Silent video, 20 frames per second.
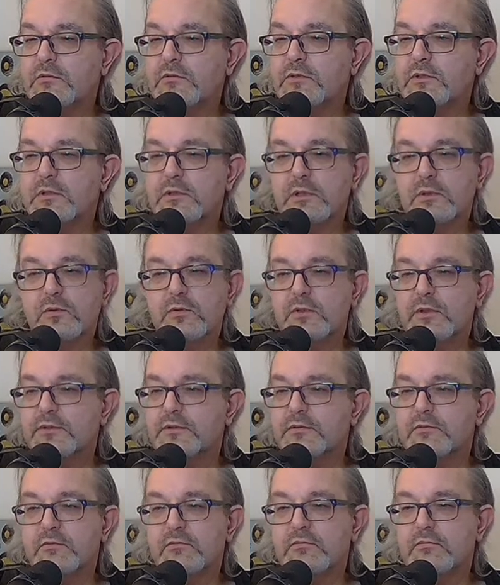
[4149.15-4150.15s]
Still
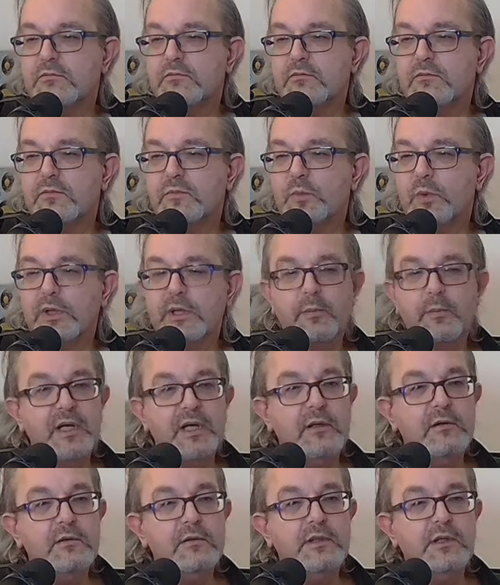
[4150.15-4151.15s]
doesn't ring a
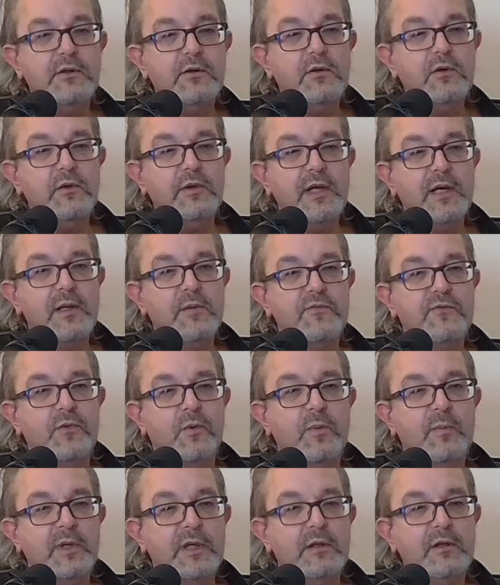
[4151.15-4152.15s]
bell. Can you look that up
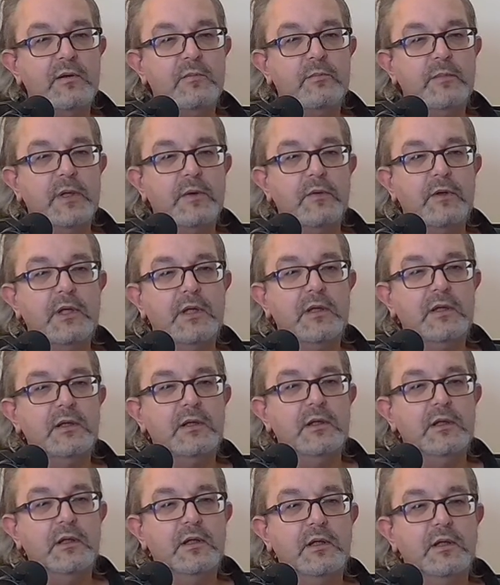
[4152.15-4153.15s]
for me, Mariella?
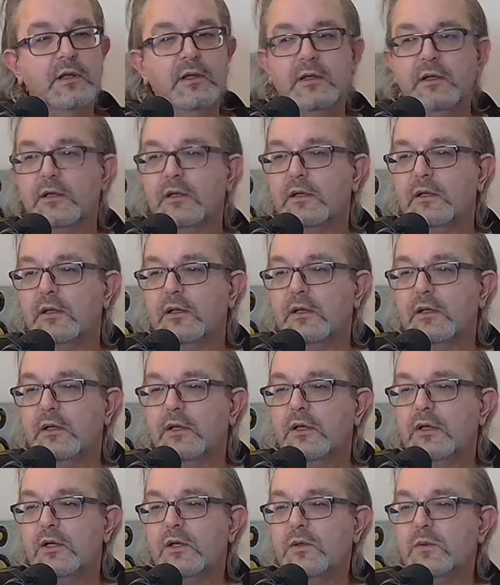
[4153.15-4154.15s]

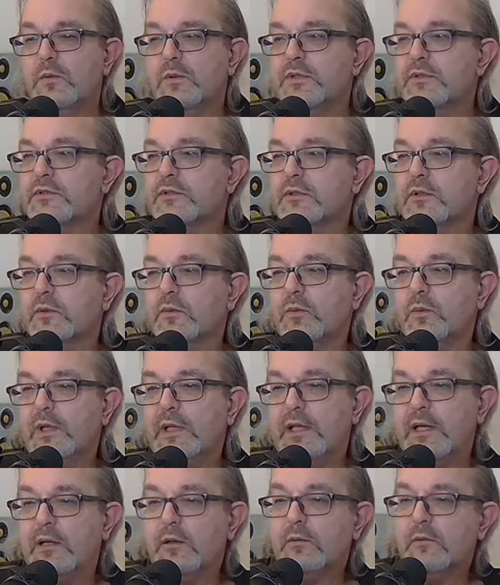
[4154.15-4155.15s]
Who was
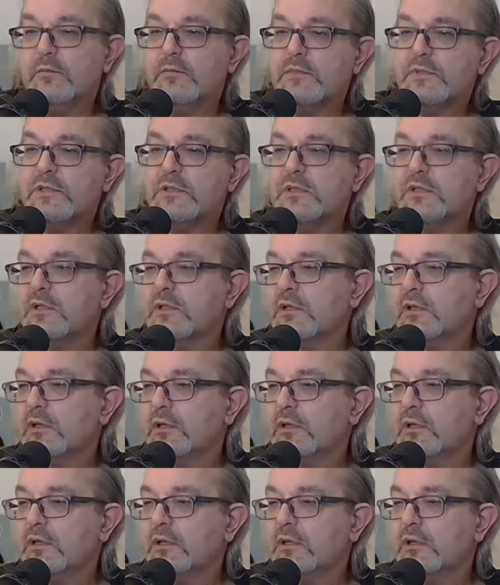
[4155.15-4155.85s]
Willems?